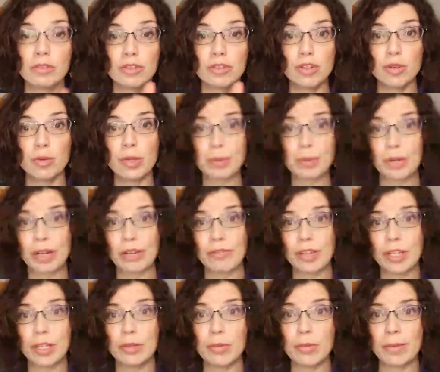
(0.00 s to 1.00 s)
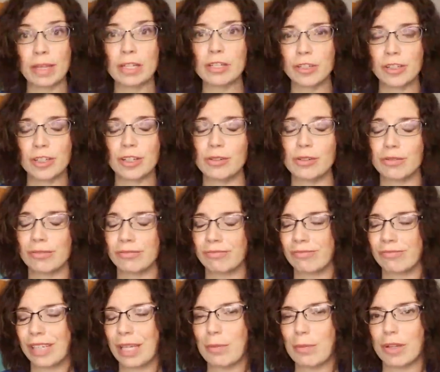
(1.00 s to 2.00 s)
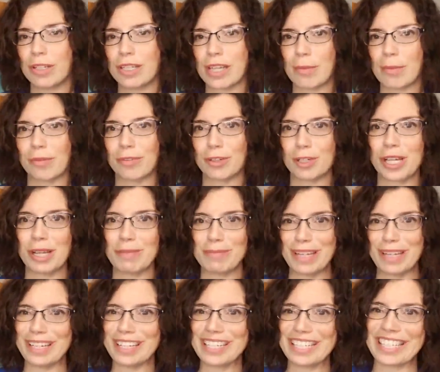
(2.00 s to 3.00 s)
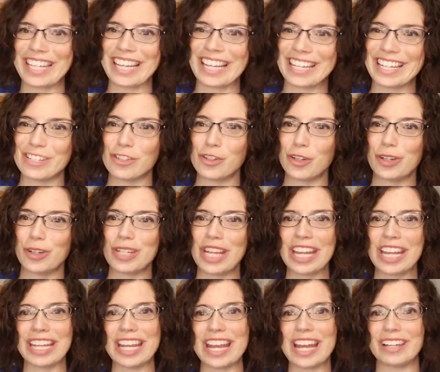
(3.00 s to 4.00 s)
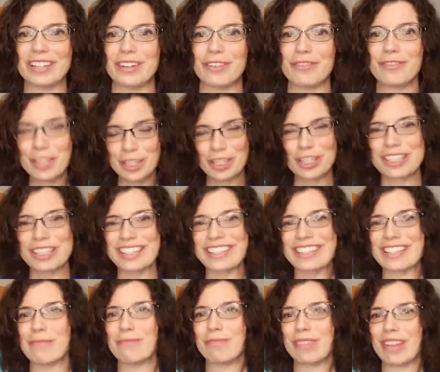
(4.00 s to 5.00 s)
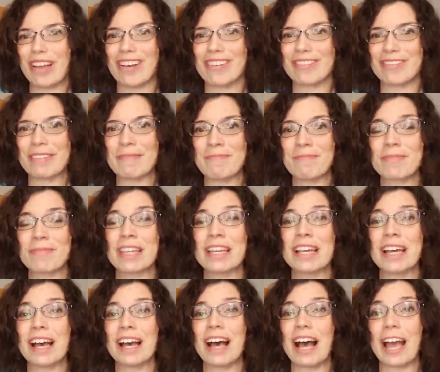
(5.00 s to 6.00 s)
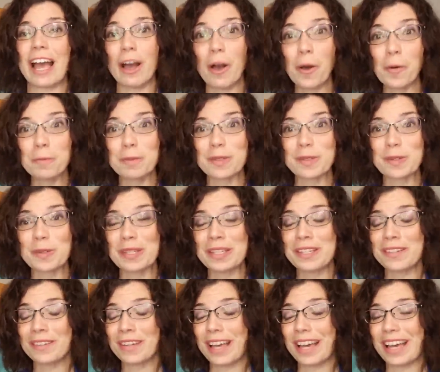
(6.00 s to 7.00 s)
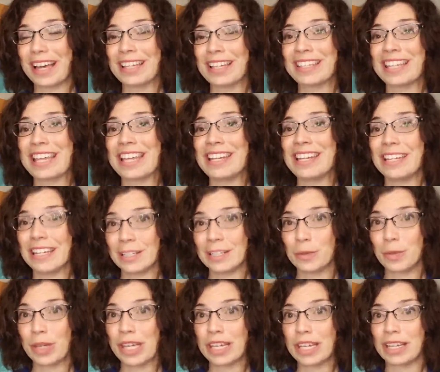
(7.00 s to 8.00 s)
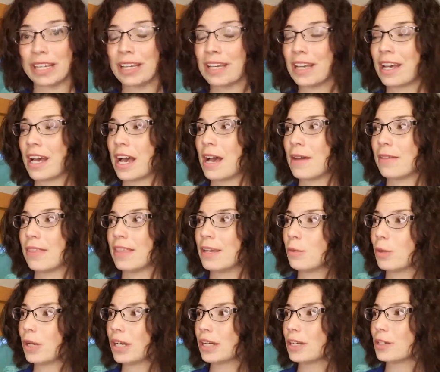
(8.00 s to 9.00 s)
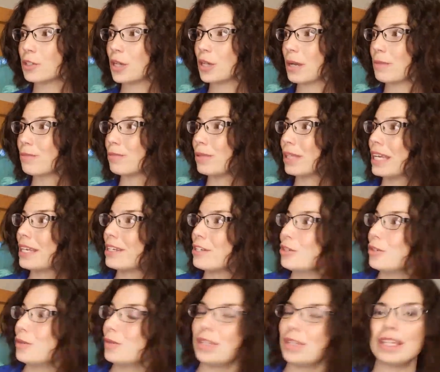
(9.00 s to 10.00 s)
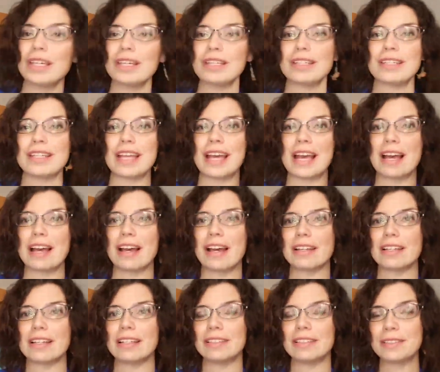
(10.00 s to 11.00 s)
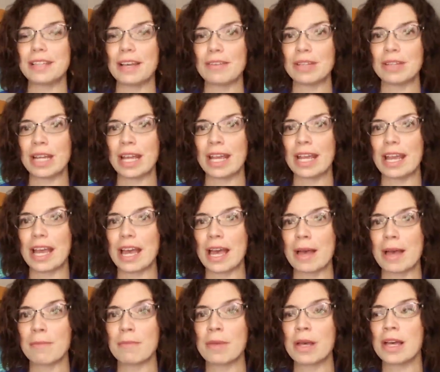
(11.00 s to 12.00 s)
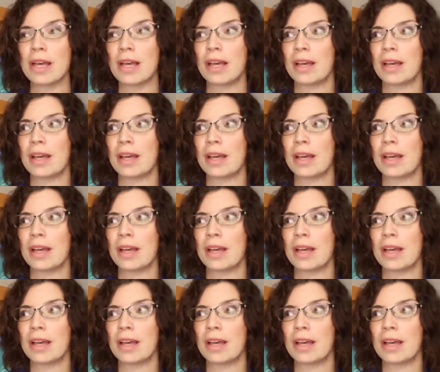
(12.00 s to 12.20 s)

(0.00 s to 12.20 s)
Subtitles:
do what's working for you, but make sure you keep on top of your tank maintenance and show your tank and your fishes some love. I hope to see you guys next week. I think we're gonna try and plan to do these at 11 a.m.